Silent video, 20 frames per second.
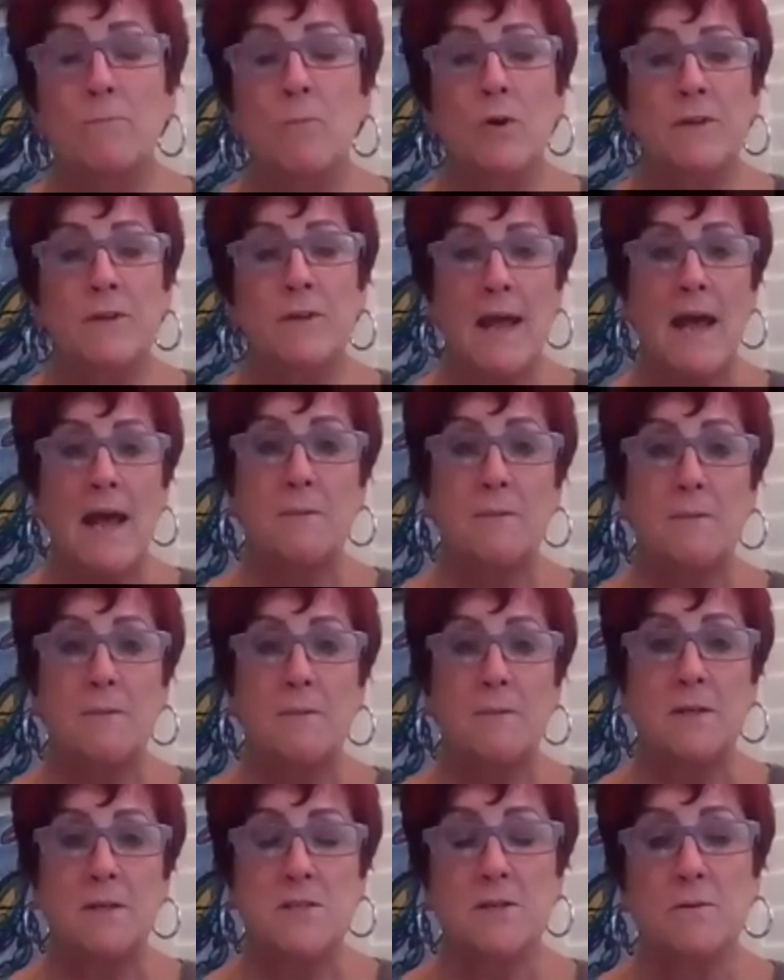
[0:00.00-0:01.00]
to.
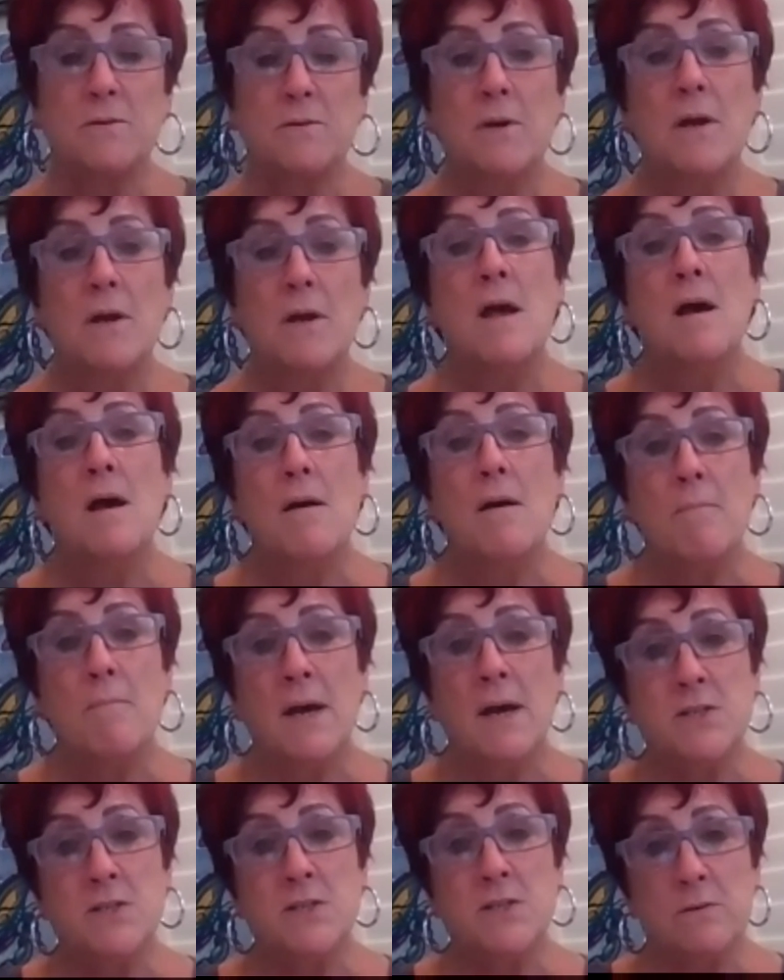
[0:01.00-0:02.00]
My two
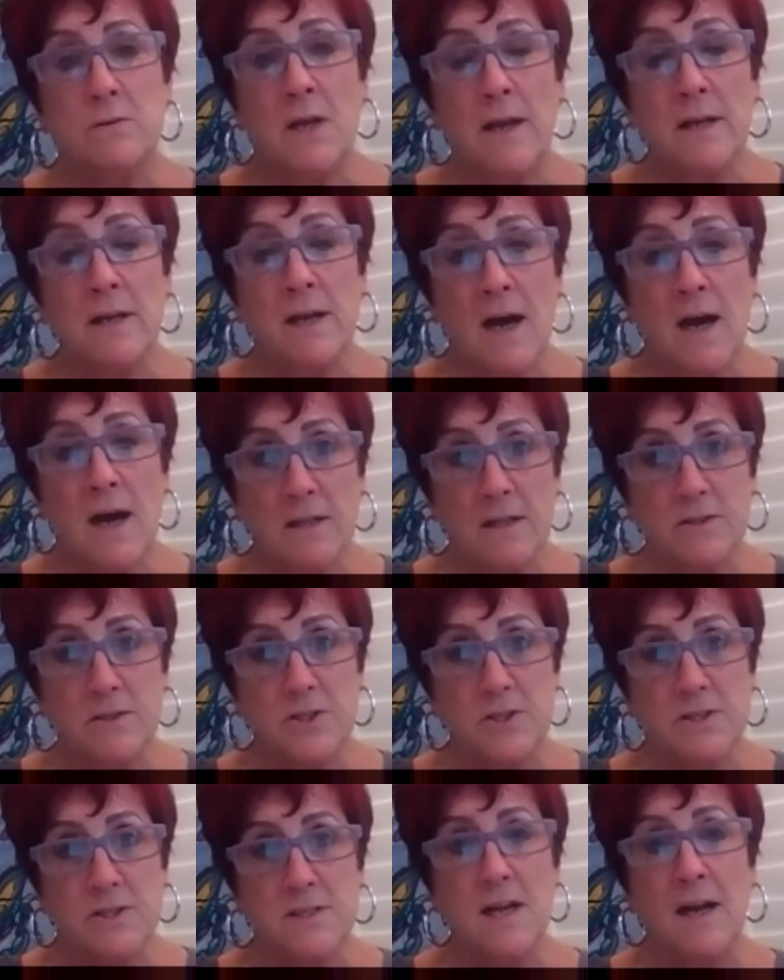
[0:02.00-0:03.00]

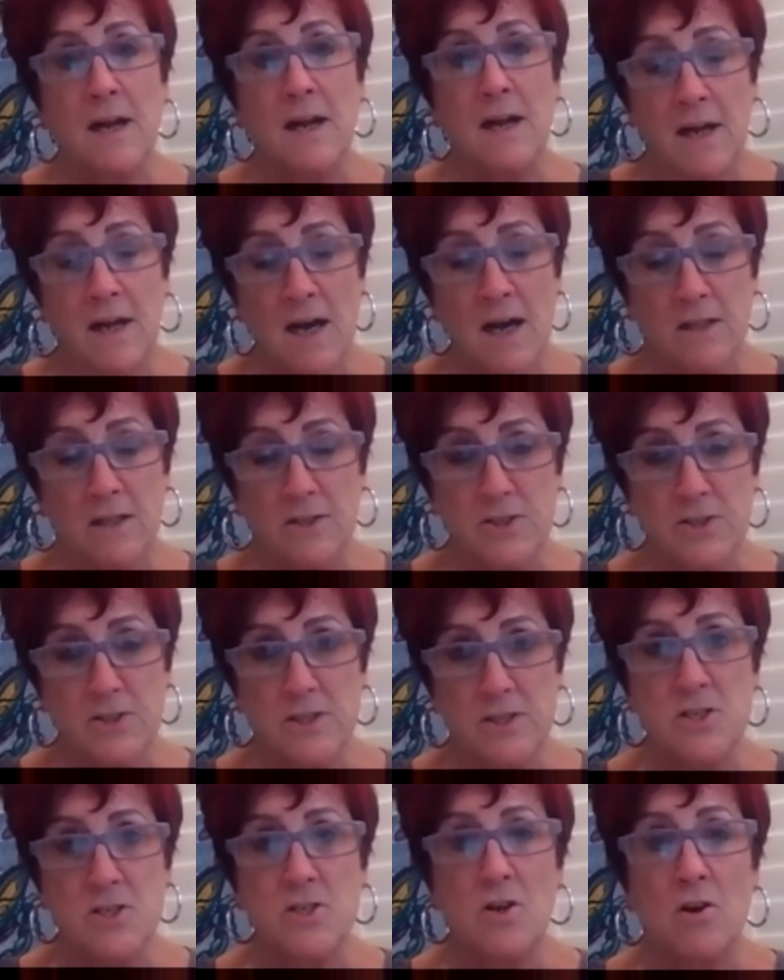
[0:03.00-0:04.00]
oncologists,
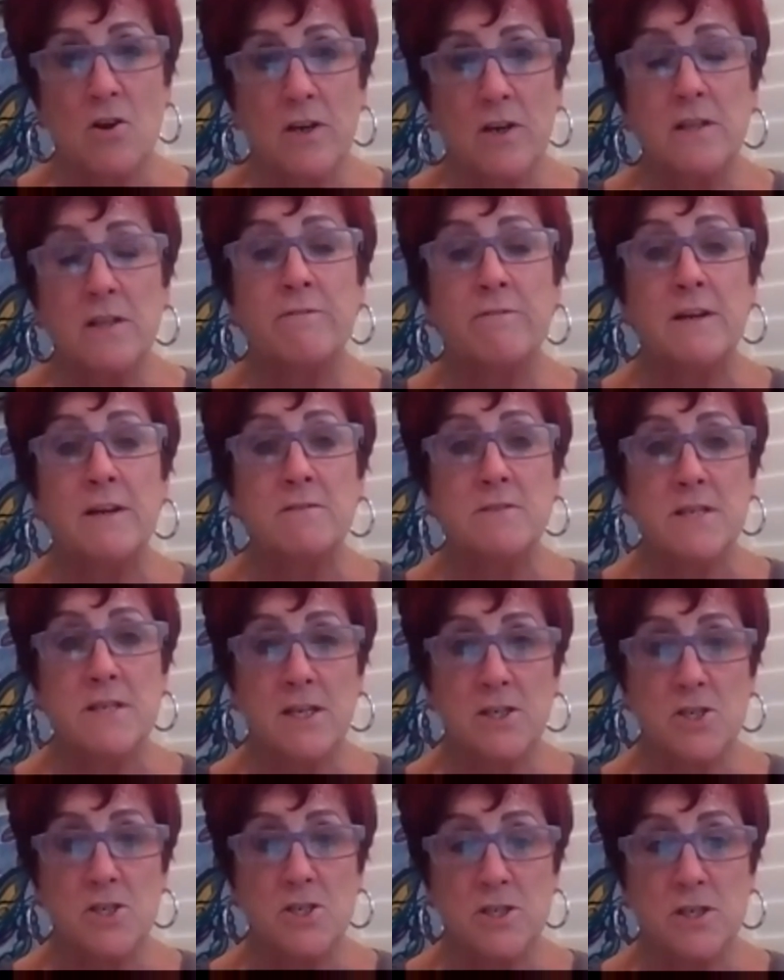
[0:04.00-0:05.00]
started a
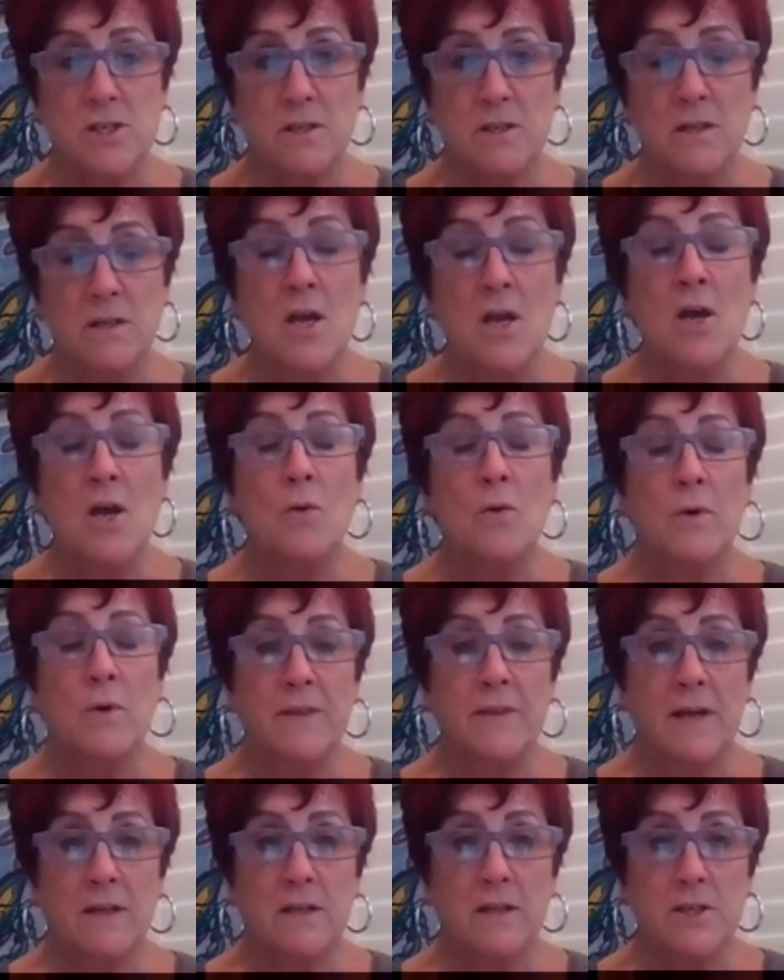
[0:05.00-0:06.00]
foundation with
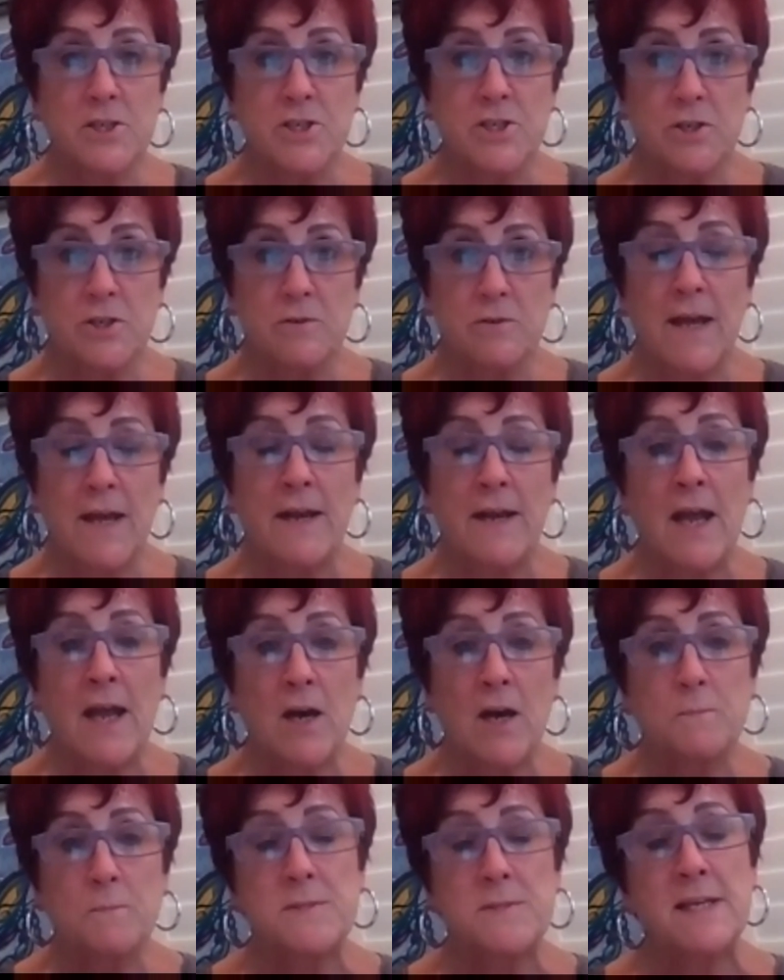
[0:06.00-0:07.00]
LSU that
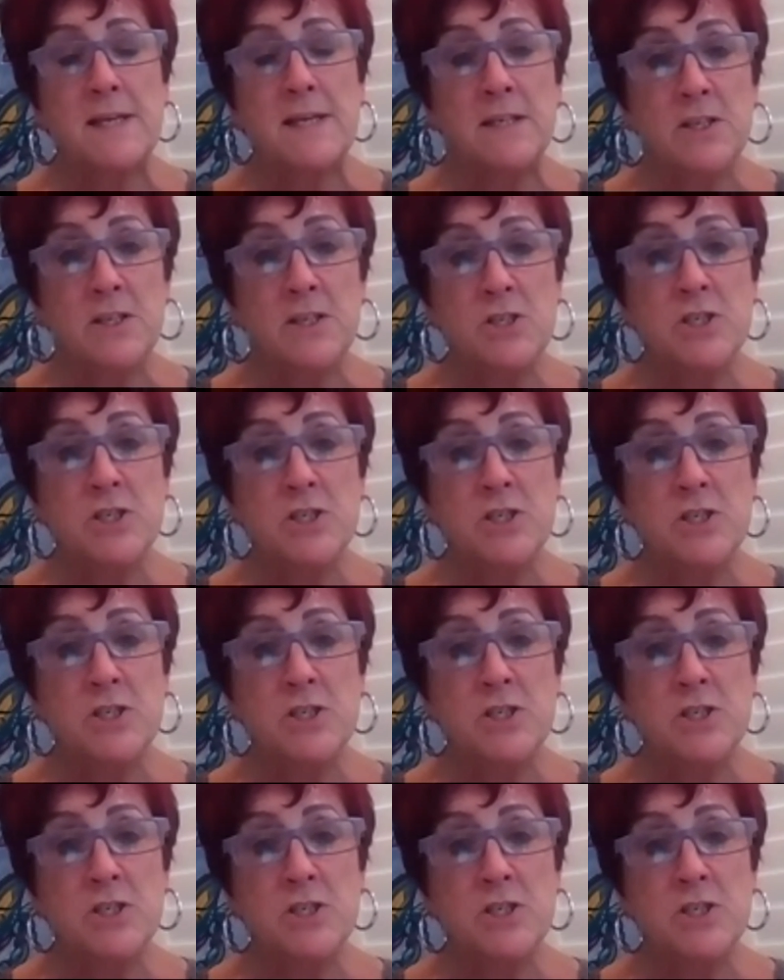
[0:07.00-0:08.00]
helps indigent
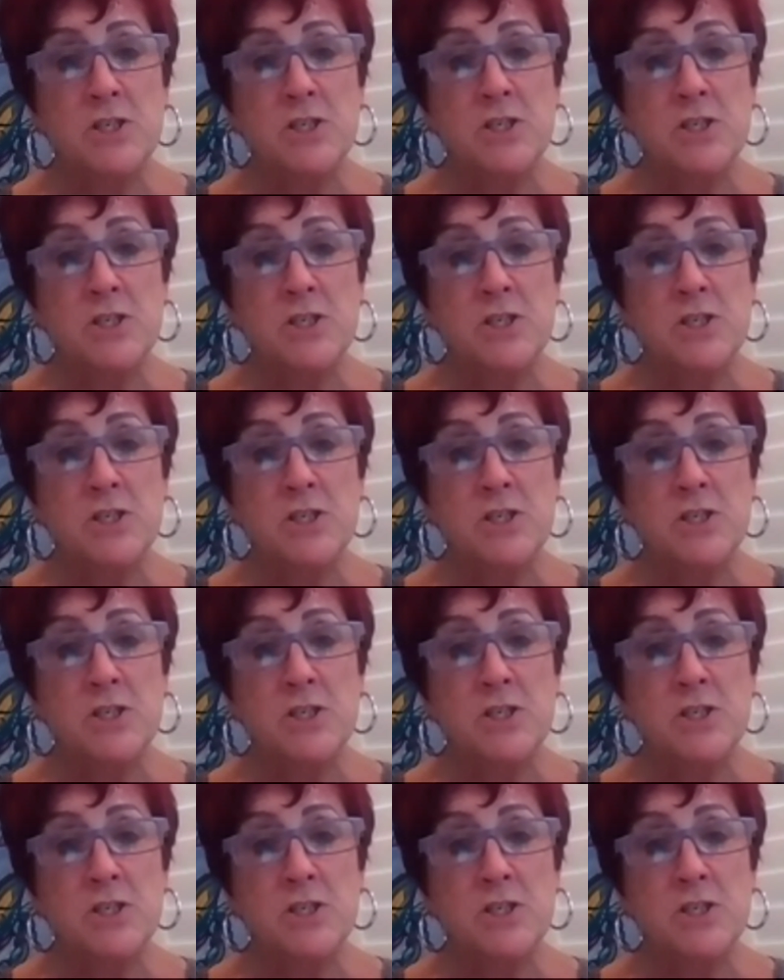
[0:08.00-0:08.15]
women.